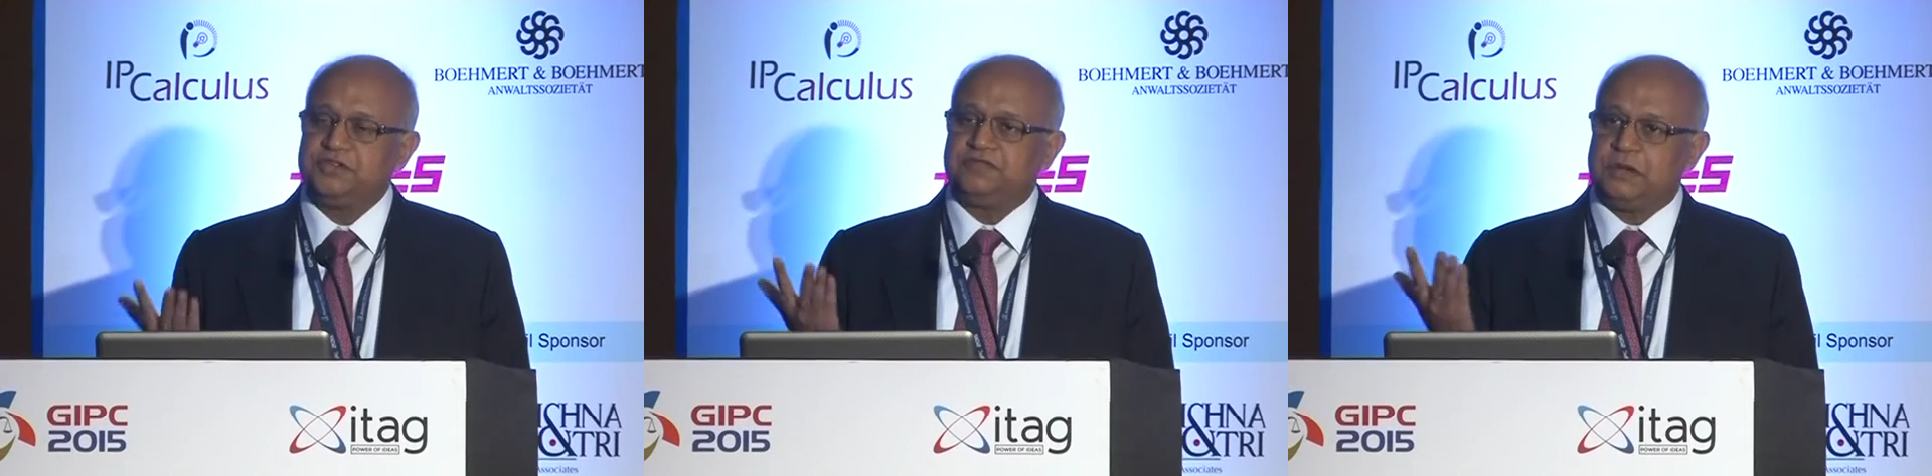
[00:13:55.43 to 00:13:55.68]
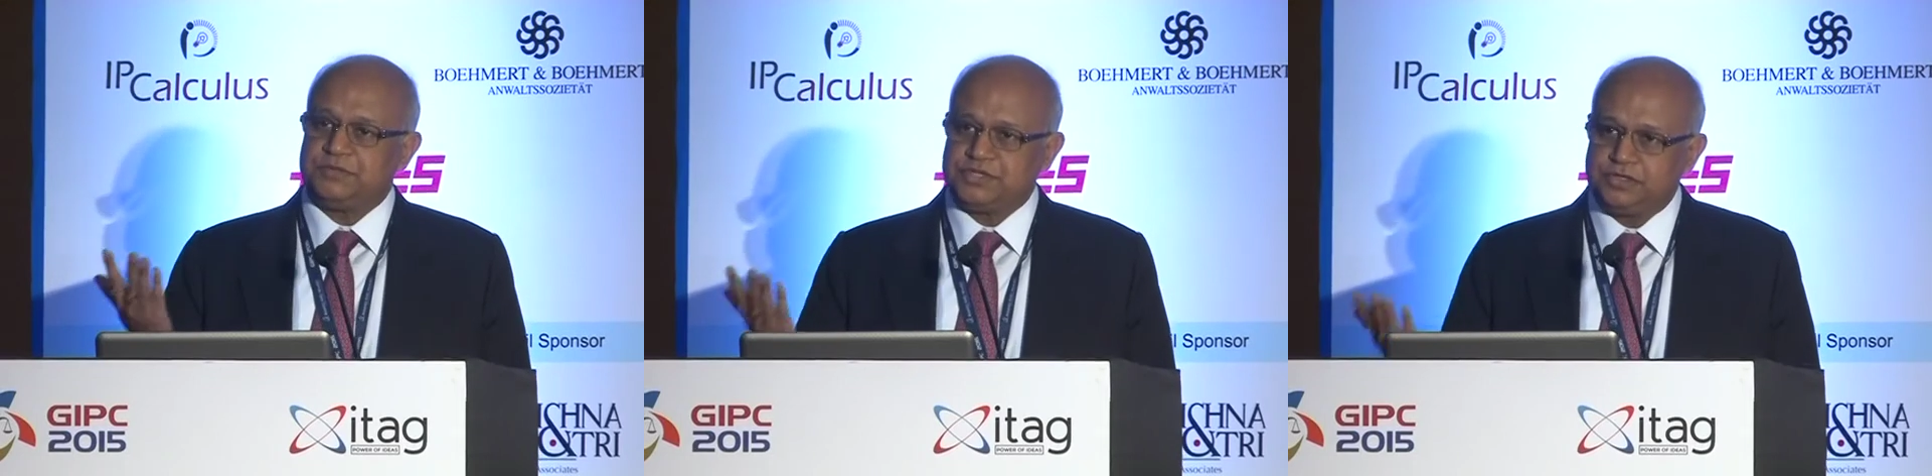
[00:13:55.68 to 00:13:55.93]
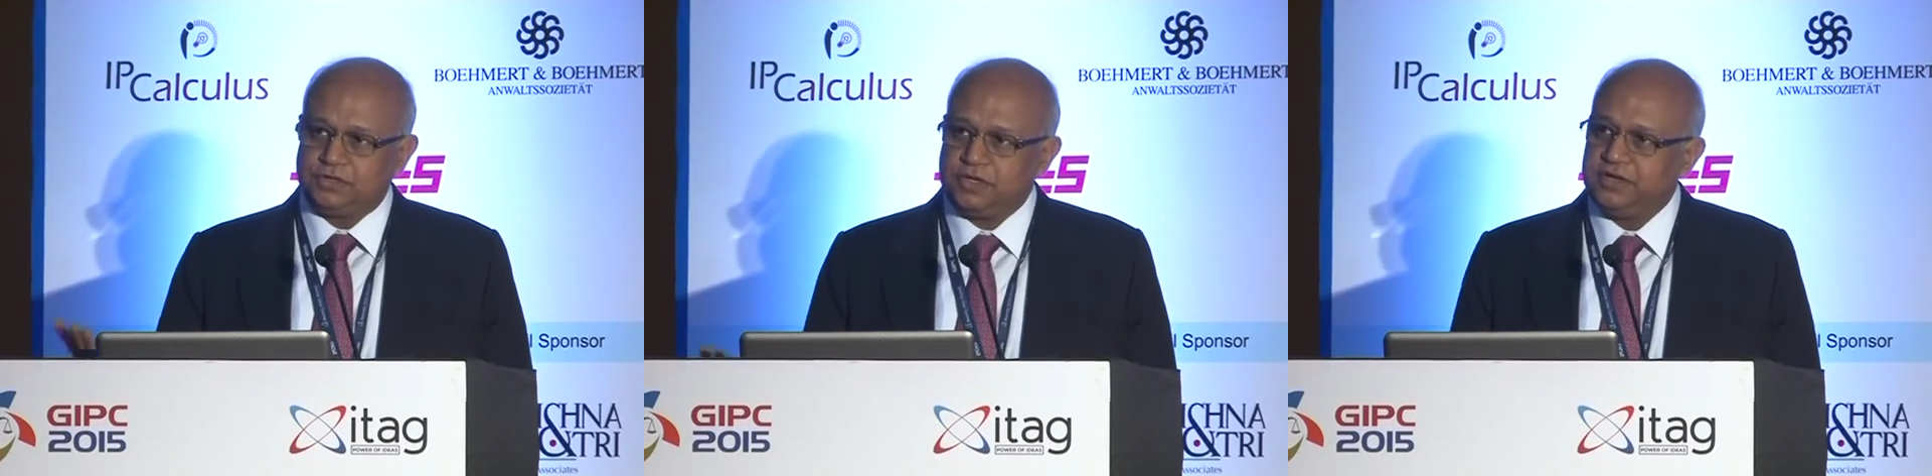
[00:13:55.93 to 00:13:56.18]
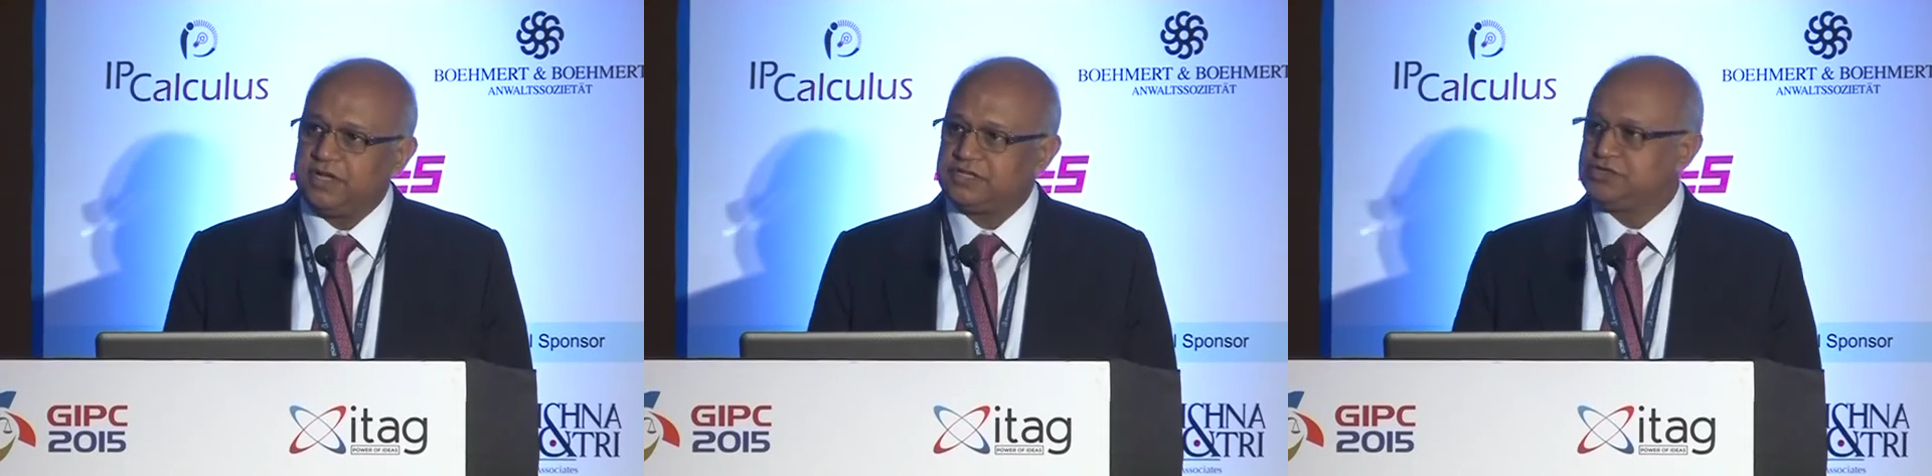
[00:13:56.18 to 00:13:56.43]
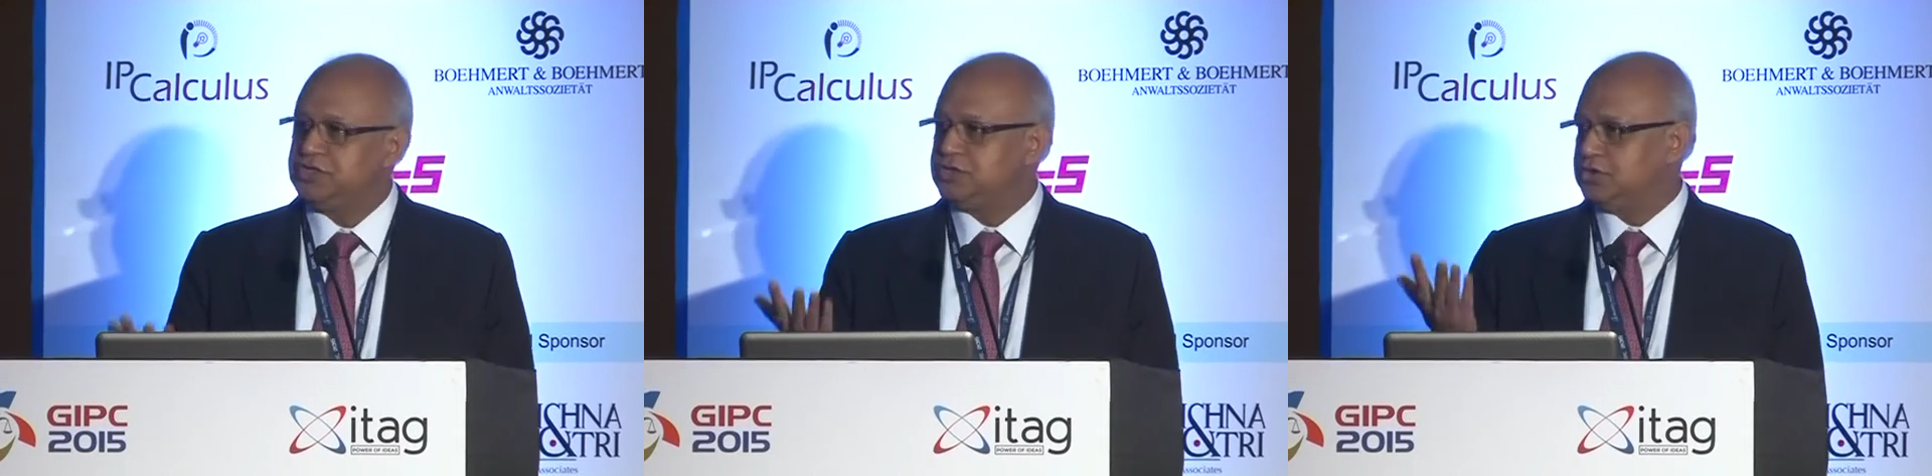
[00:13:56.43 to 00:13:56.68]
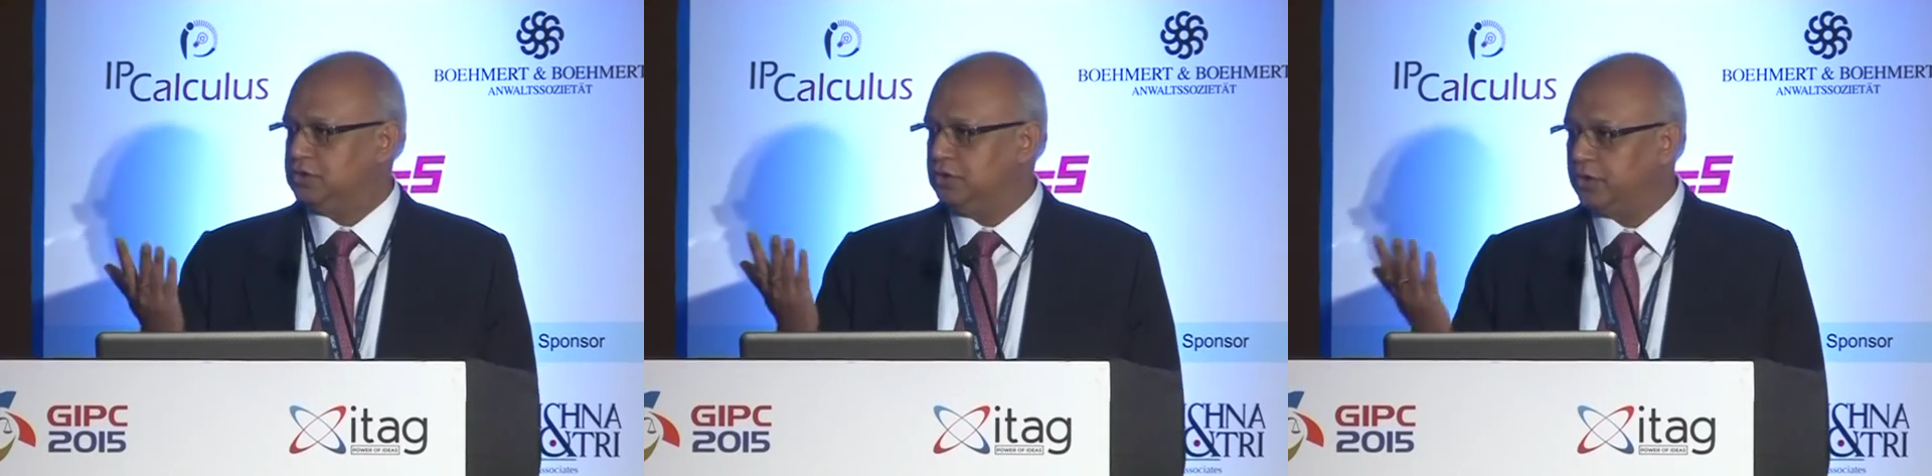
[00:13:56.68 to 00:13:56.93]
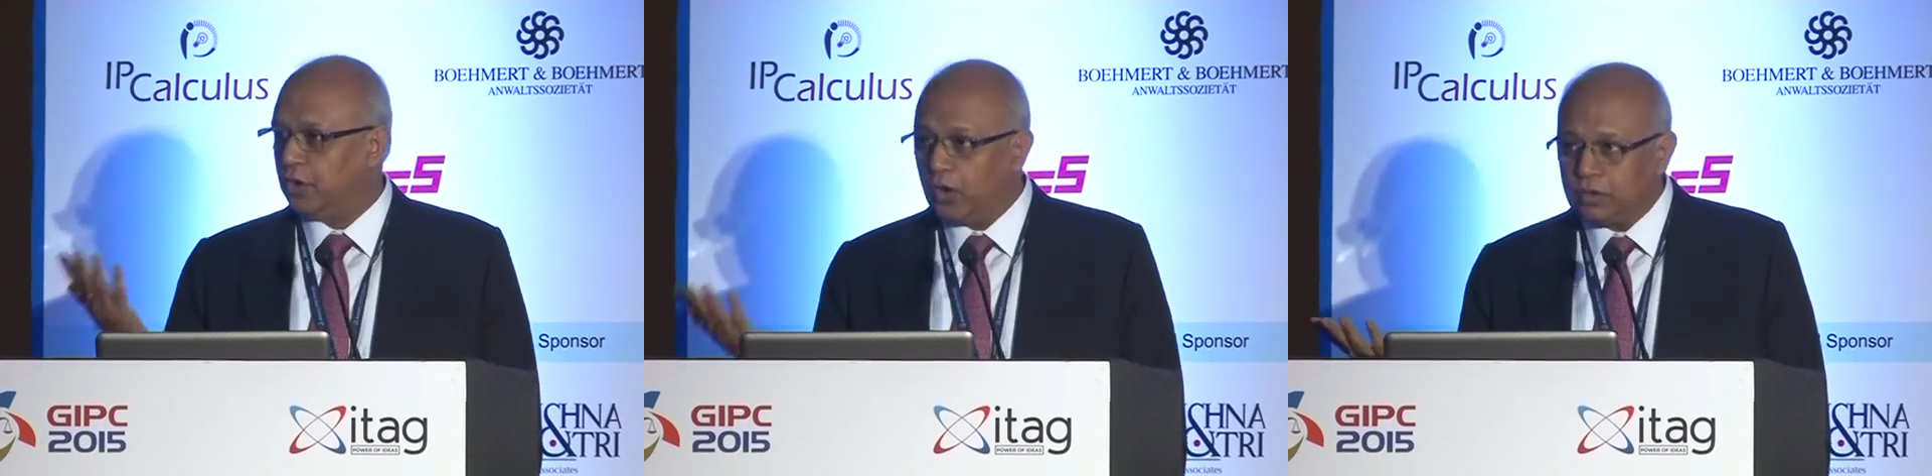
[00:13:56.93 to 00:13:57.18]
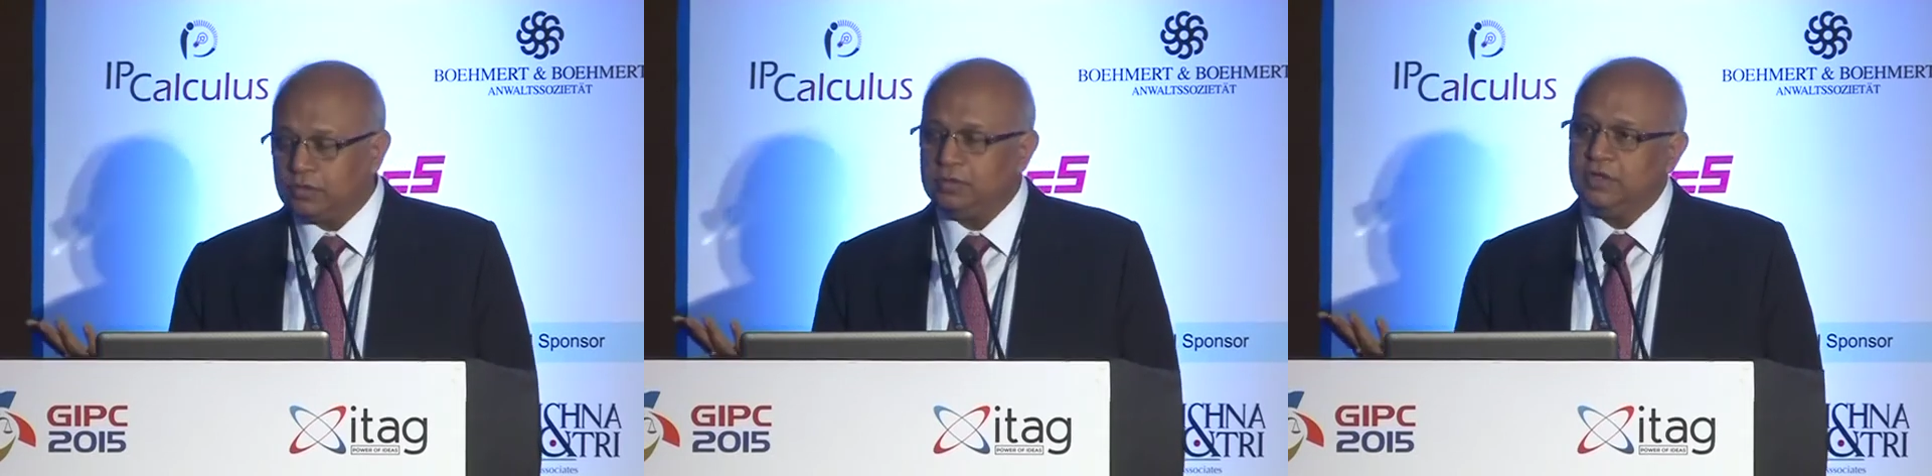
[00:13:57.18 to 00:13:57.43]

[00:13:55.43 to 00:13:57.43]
pharmaceutical industry, to grow?